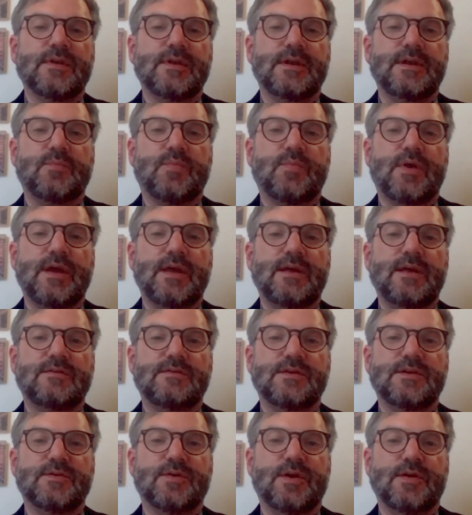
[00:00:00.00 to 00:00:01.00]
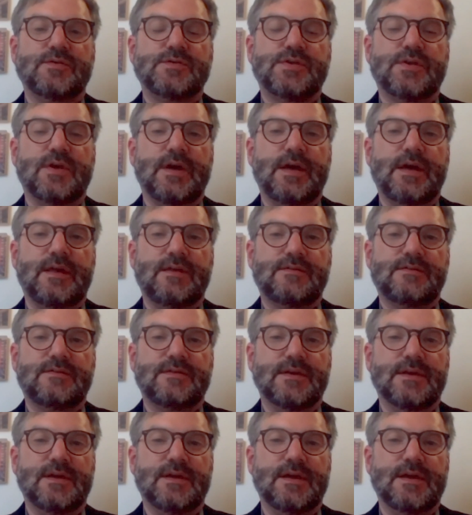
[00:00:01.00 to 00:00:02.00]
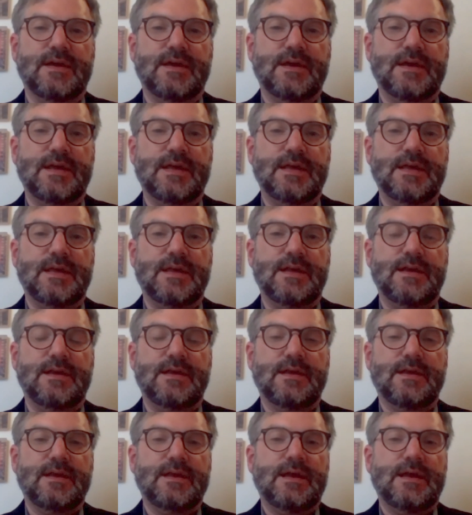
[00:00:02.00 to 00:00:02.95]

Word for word: really embraced zero trust uh, in